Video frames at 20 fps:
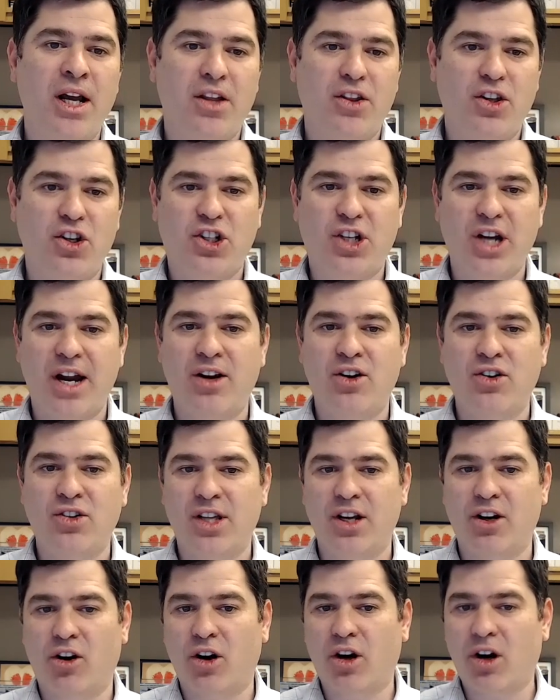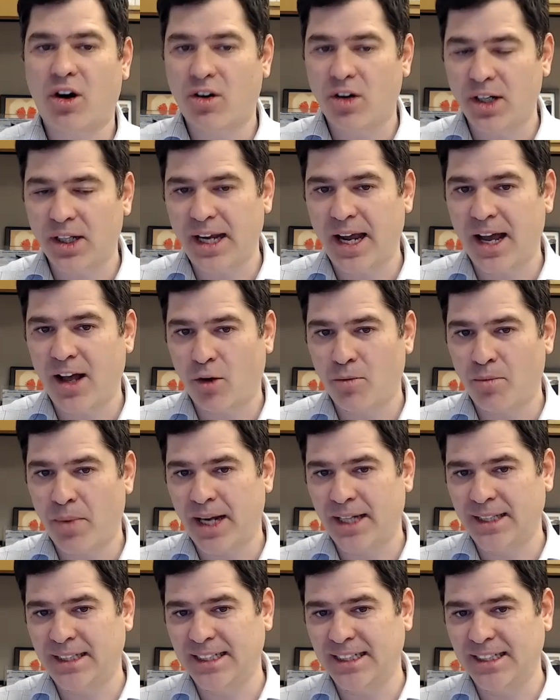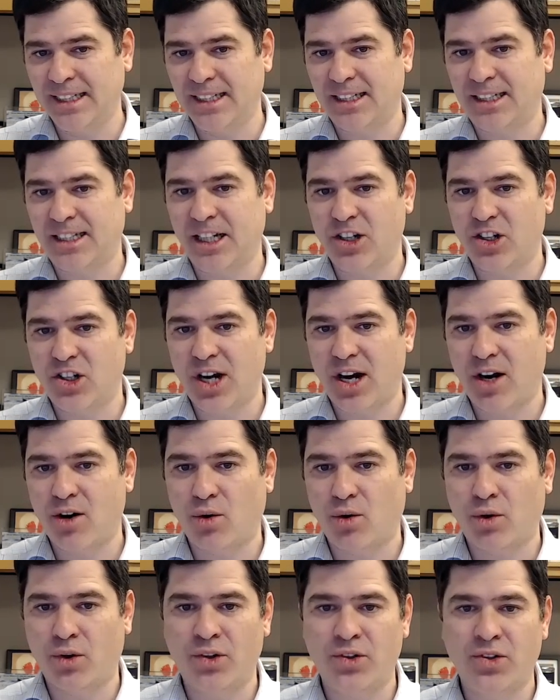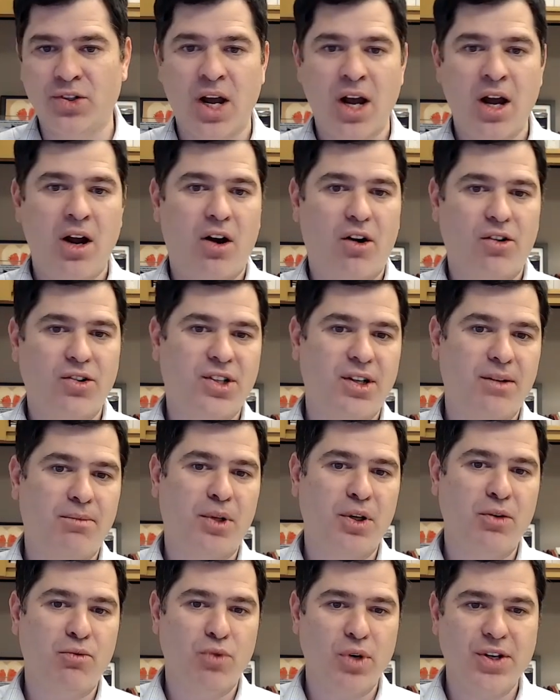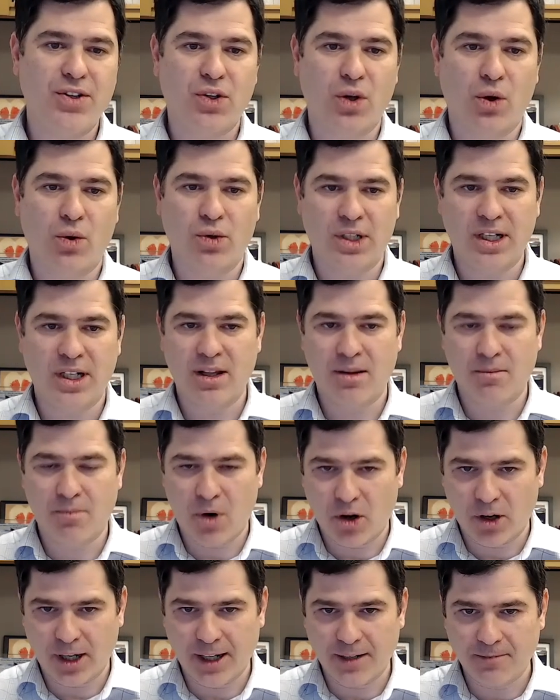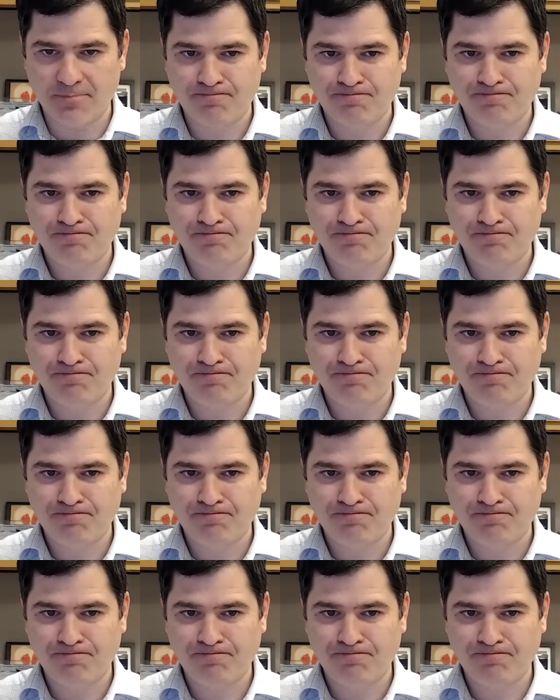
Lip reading: the shares that are currently held by its existing shareholders are simply resold into the market.